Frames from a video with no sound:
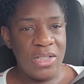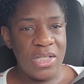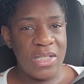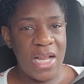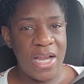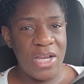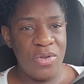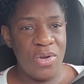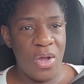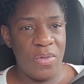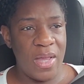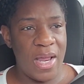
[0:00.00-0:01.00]
just letting you
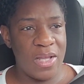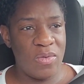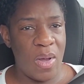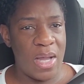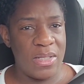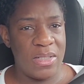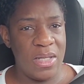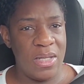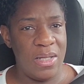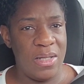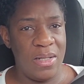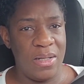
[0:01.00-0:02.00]
know that X, Y, and
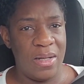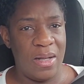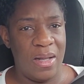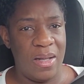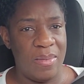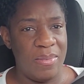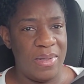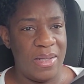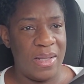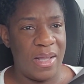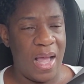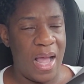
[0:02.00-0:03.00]
Z
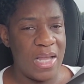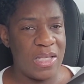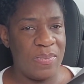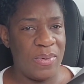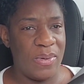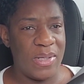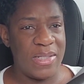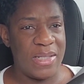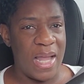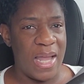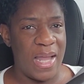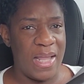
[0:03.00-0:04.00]
hospital is
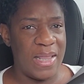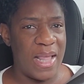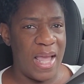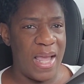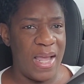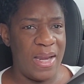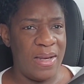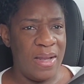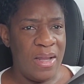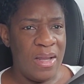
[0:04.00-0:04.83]
saying that